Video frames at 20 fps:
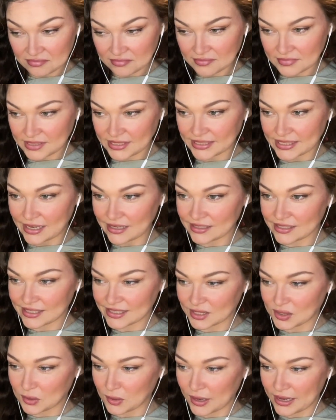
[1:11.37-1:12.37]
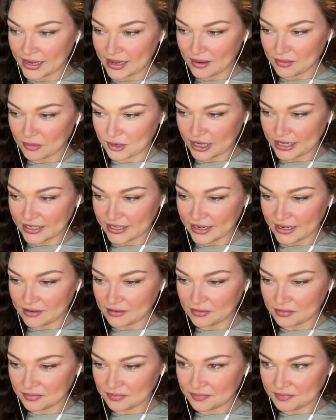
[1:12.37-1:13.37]
Celtics way up right now.
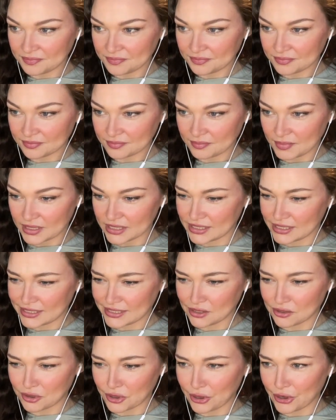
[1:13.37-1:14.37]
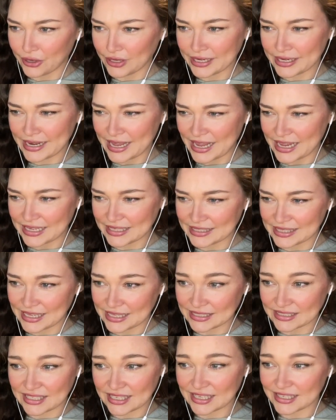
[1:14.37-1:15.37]
But it's still early days,
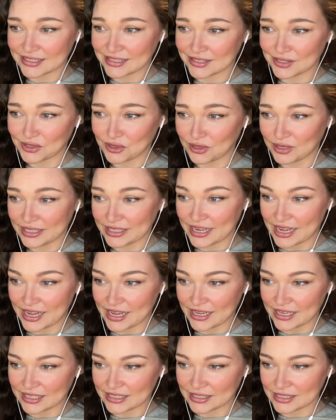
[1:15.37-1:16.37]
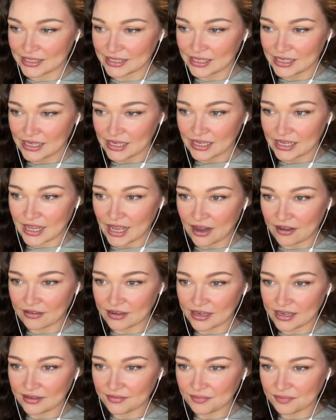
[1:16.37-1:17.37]
Hunties. It's early days. Curry.
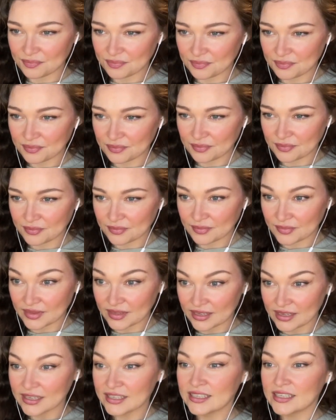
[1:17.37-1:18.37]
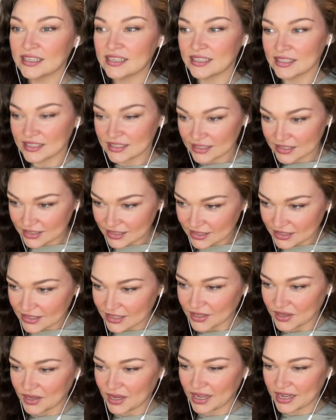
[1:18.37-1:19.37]
Curry. Man, he had to work
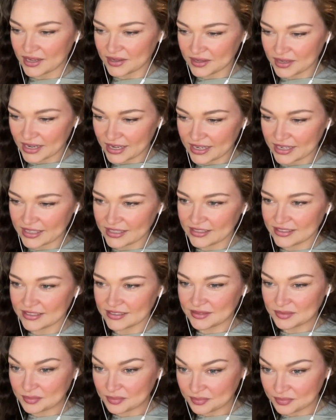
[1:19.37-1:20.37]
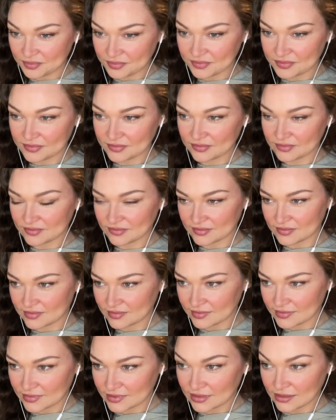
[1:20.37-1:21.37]
for that bucket. Okay. Boston out to a
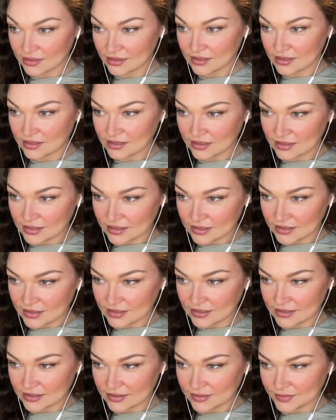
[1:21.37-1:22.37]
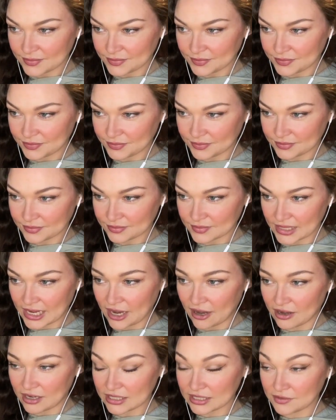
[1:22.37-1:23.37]
sixteen nine lead. And one thing they talk
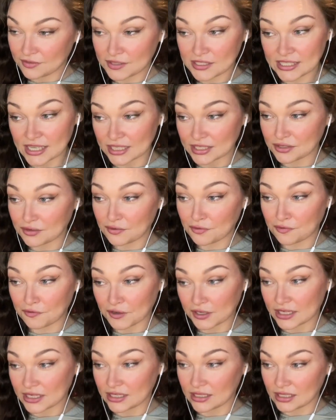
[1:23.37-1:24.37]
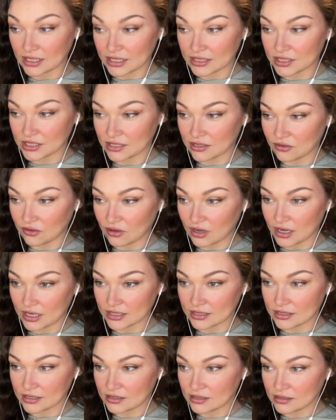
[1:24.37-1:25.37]
about the such Celtics, a freaking legion, you guys.
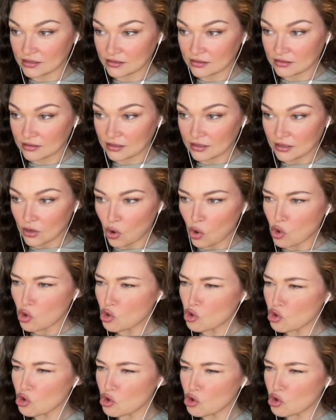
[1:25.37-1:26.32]
Jayson Tatum got in game one.